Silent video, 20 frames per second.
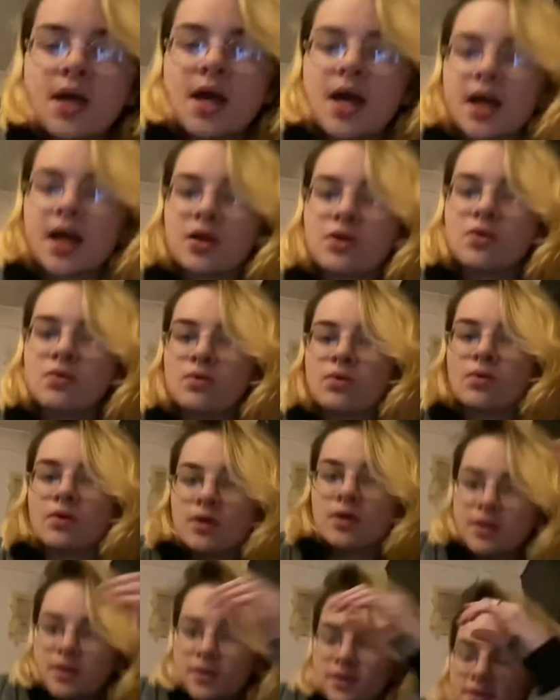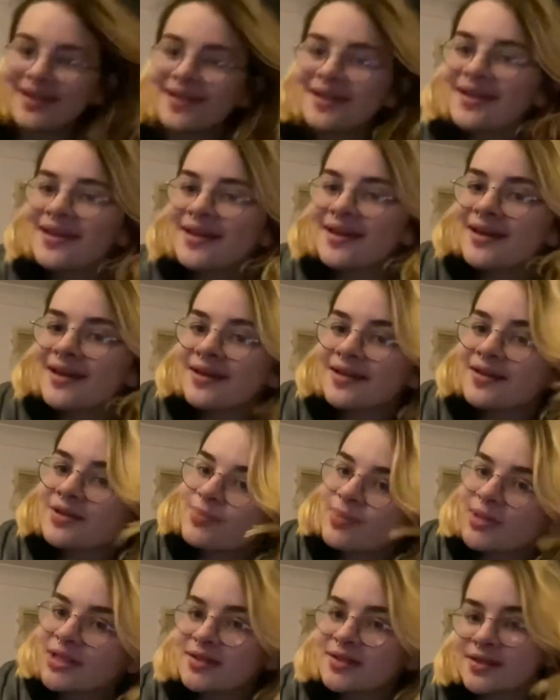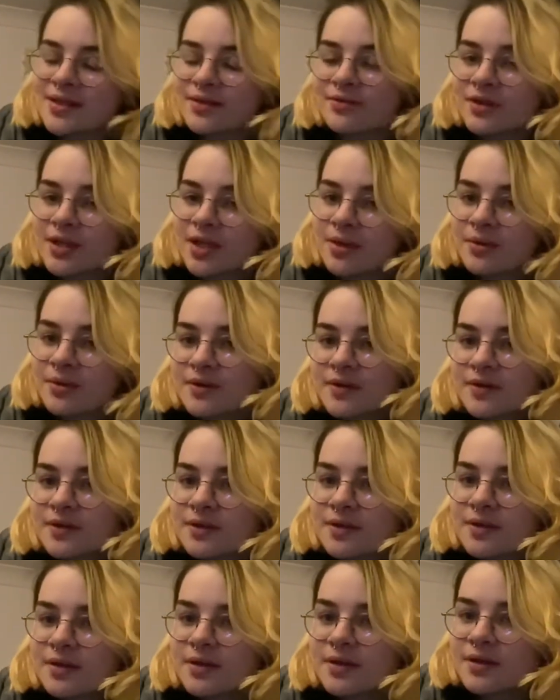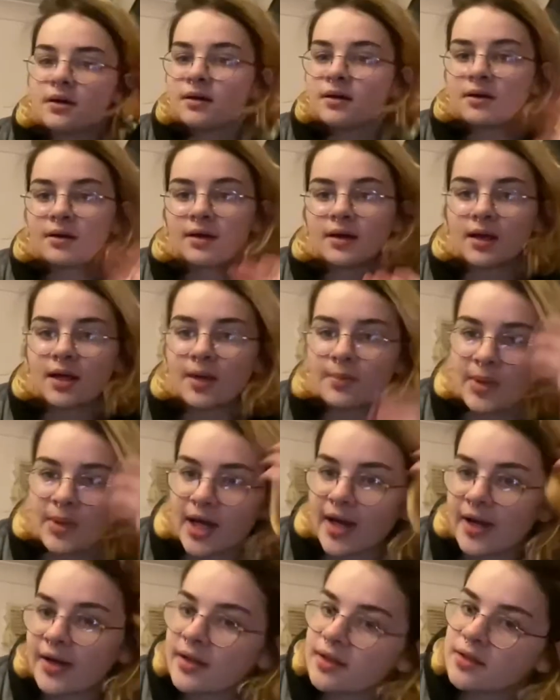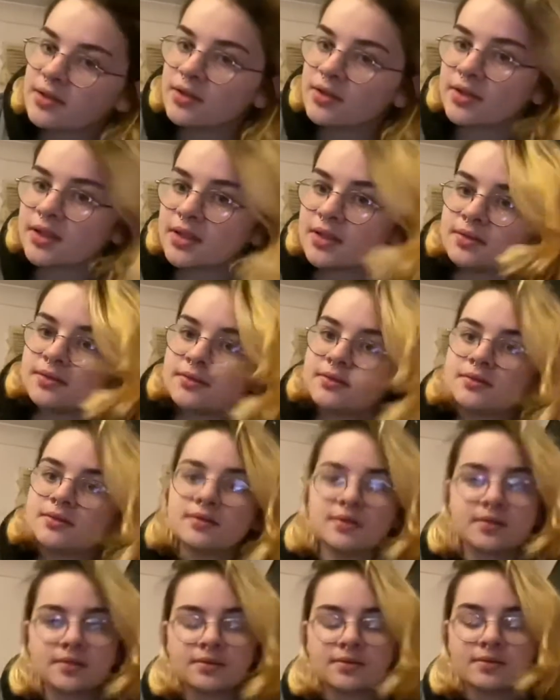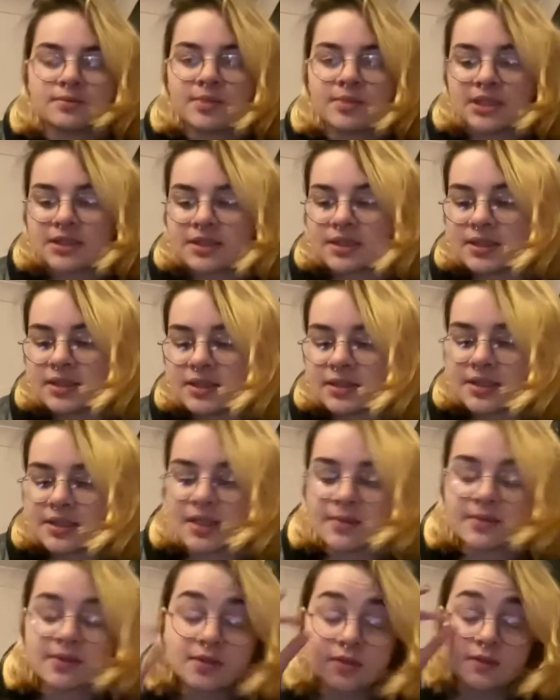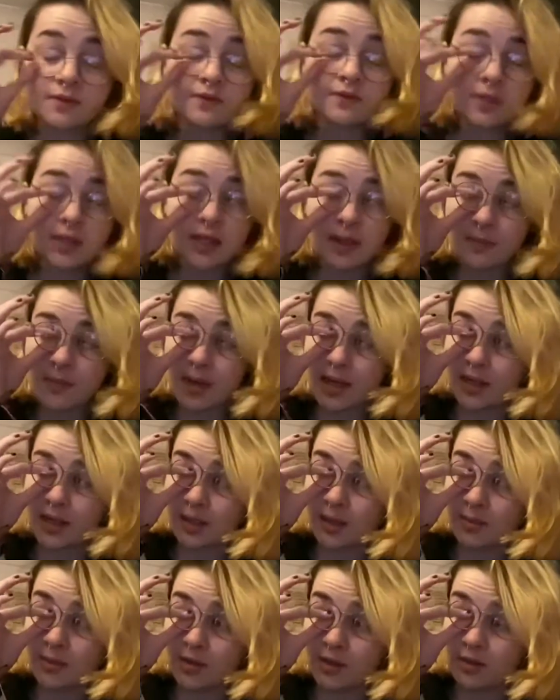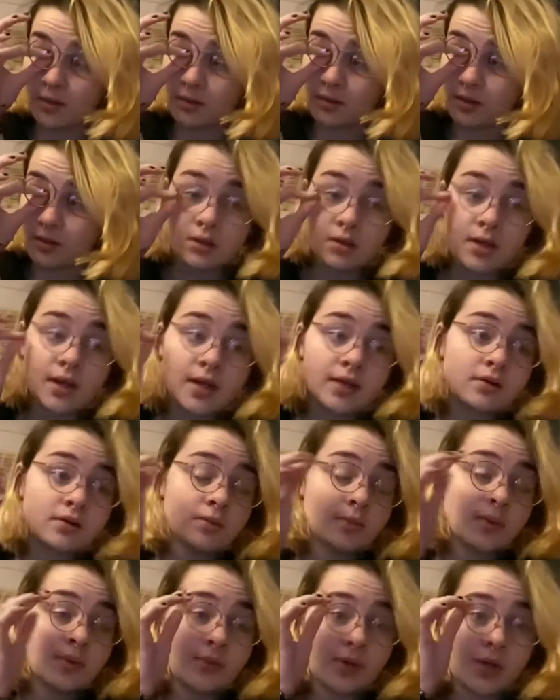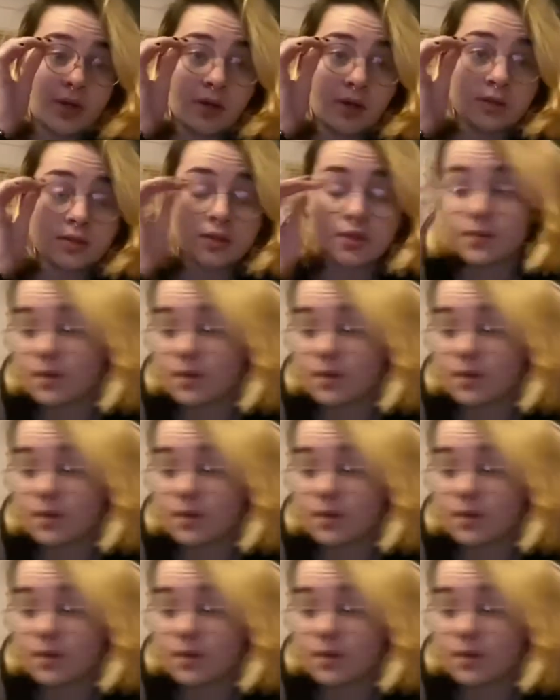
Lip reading: Hello! It has been several hours. I'm back looking basically the same. There's something in my eyeball. I don't remember where I got to.